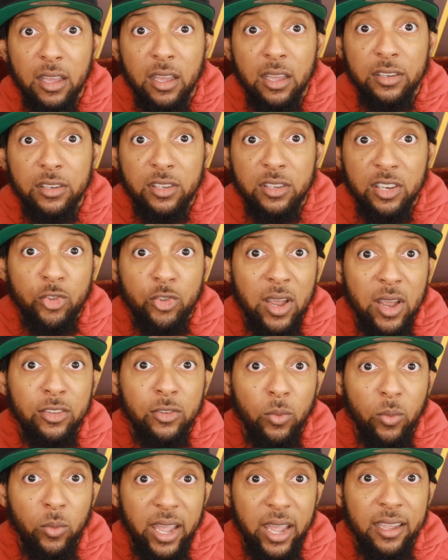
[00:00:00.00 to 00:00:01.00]
to
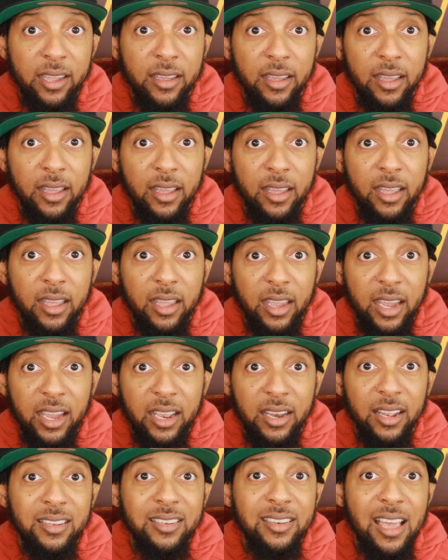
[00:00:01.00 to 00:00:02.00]
Tress Way
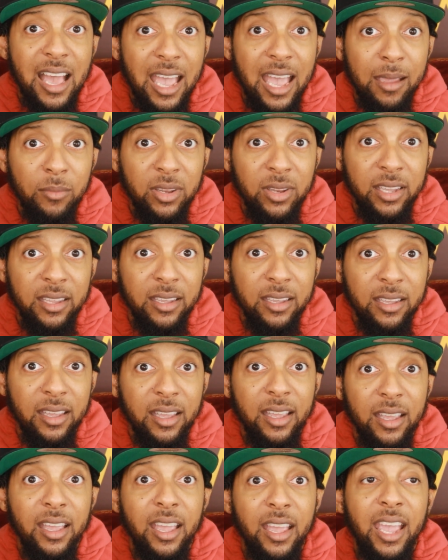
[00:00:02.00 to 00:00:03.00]
in a timely
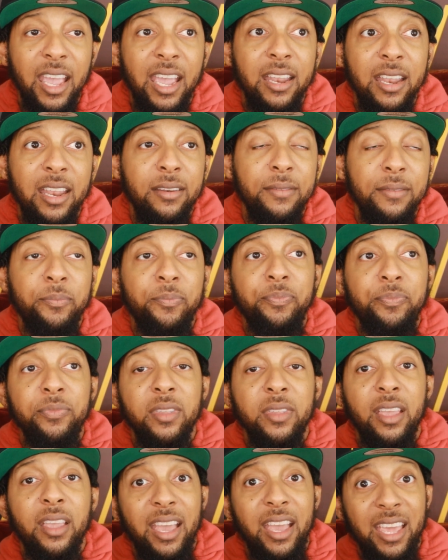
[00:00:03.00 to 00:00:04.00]
and
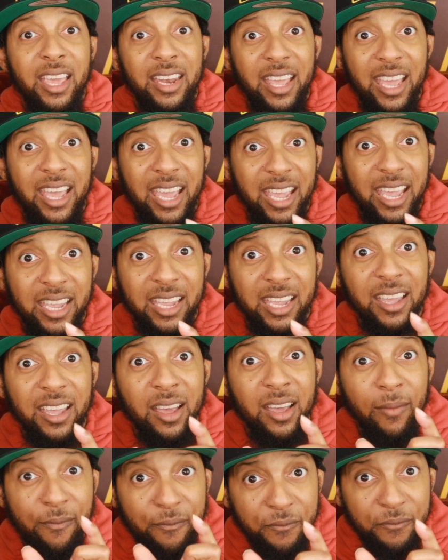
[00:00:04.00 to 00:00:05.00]
in a
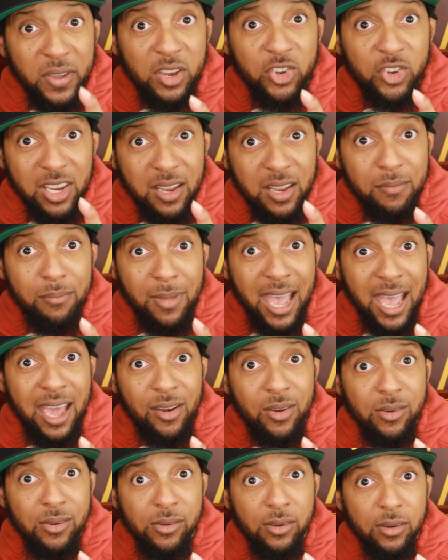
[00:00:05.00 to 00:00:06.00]
efficient
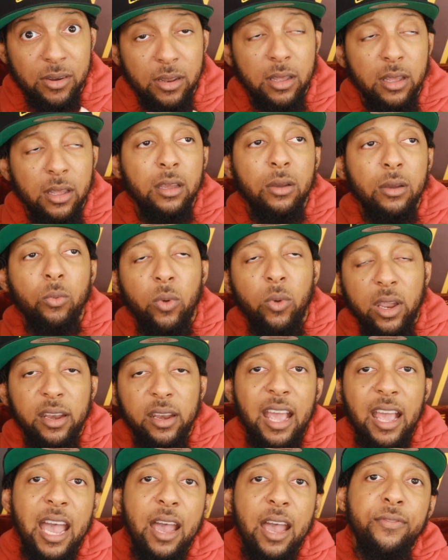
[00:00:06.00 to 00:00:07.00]
manner, we're
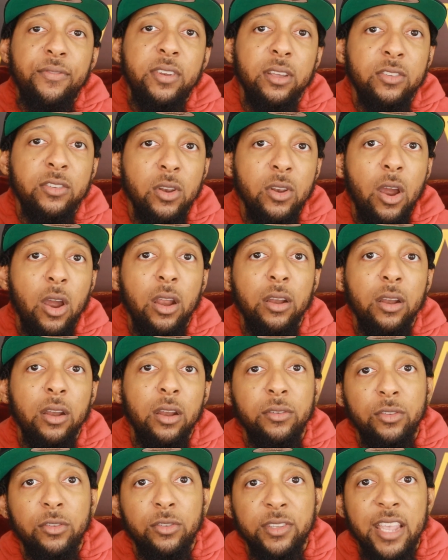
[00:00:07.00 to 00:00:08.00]
gonna have to start
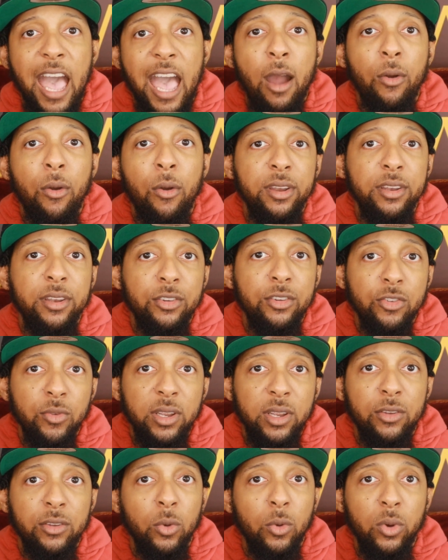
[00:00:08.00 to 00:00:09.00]
scouring the
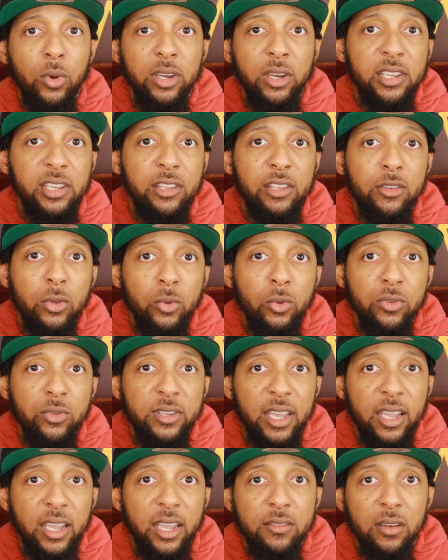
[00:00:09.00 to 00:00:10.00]
streets on one of these
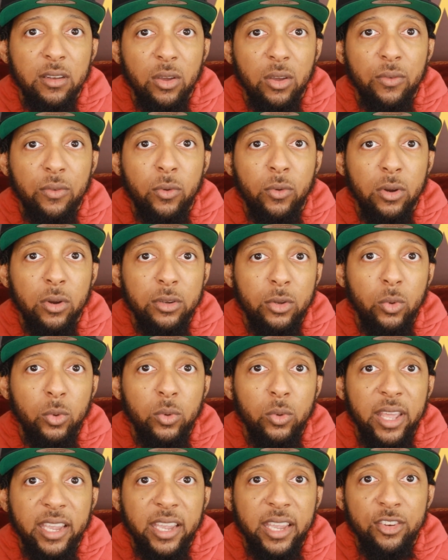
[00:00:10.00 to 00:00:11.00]
Tuesdays to look for a
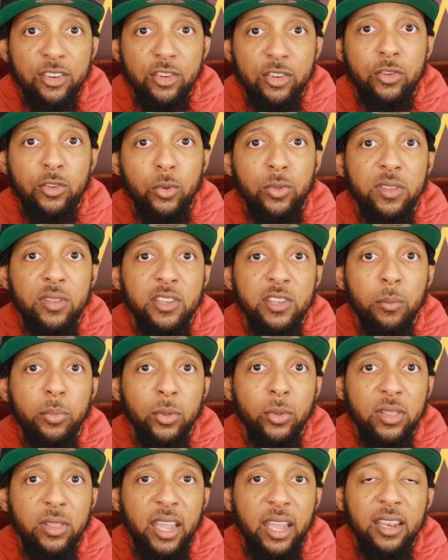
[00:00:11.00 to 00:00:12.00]
dude that can just do the
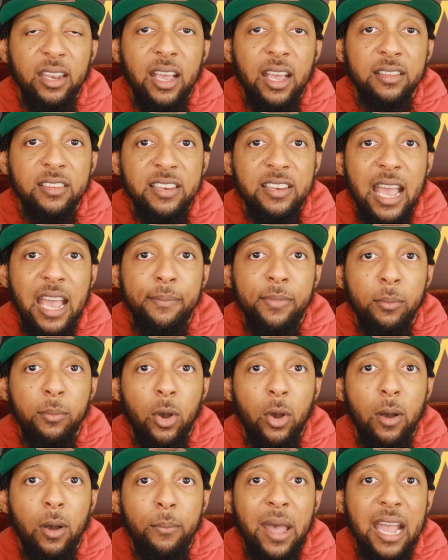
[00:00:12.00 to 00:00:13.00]
simple thing and that snap the
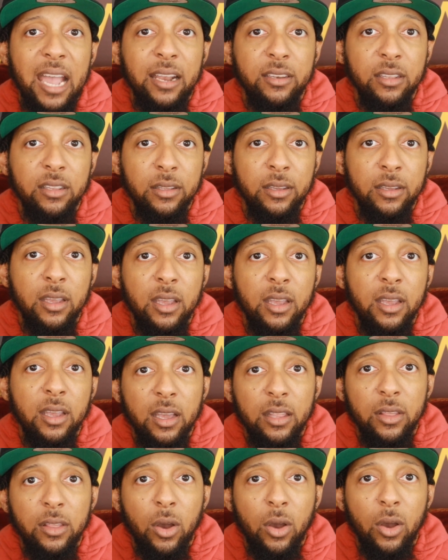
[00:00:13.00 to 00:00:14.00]
ball back to the,
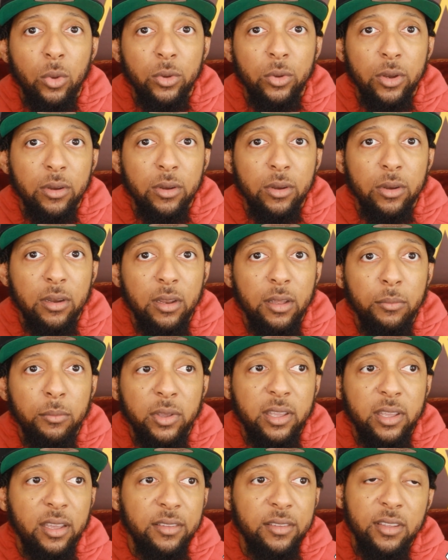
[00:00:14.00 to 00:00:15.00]
the holder.
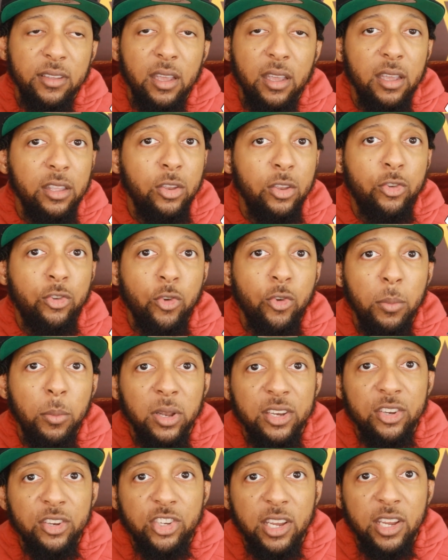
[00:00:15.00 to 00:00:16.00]
Because you're
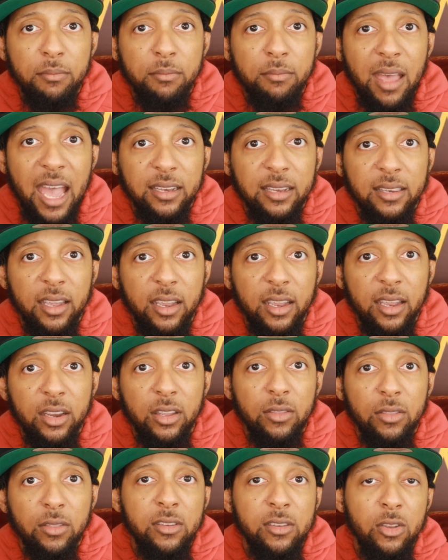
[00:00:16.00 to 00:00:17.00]
dribbling shit back there,
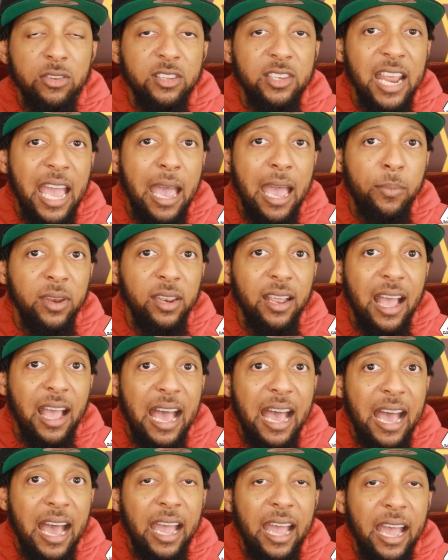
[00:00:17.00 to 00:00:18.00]
you're, you're snapping it
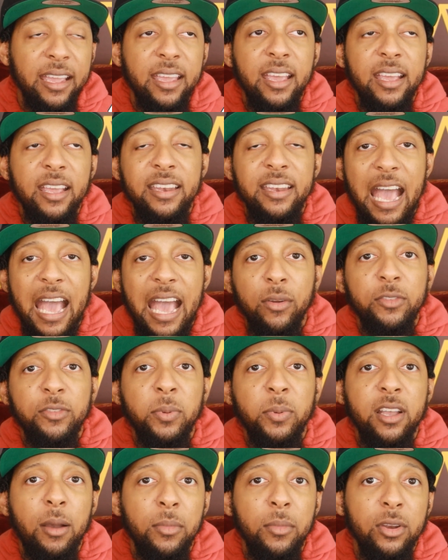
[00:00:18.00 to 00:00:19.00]
high. Now it's
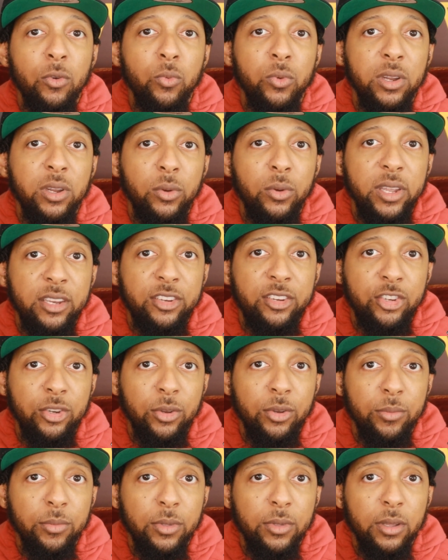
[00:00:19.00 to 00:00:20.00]
becoming a real
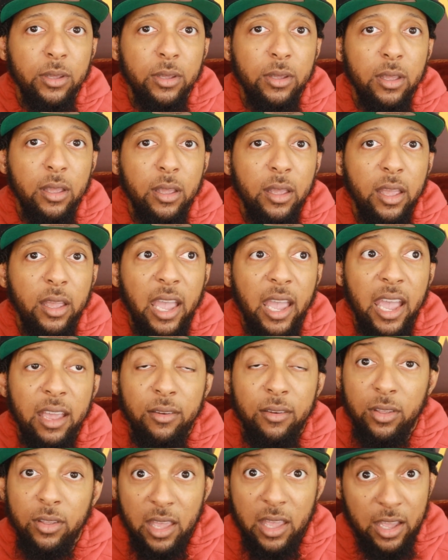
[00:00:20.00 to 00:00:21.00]
issue.
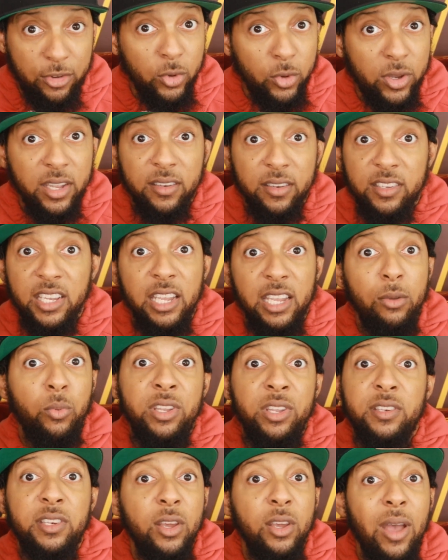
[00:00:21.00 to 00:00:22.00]
And as you can see,
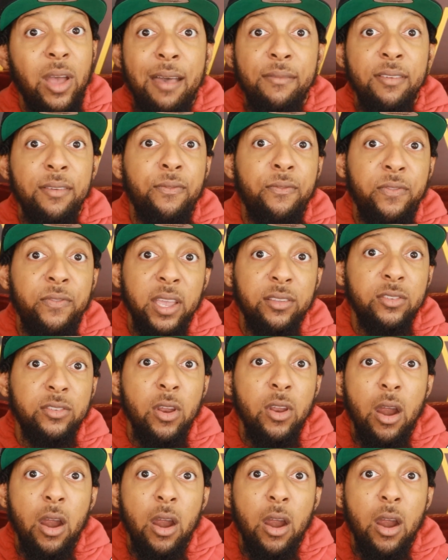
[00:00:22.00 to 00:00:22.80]
we still haven't fixed our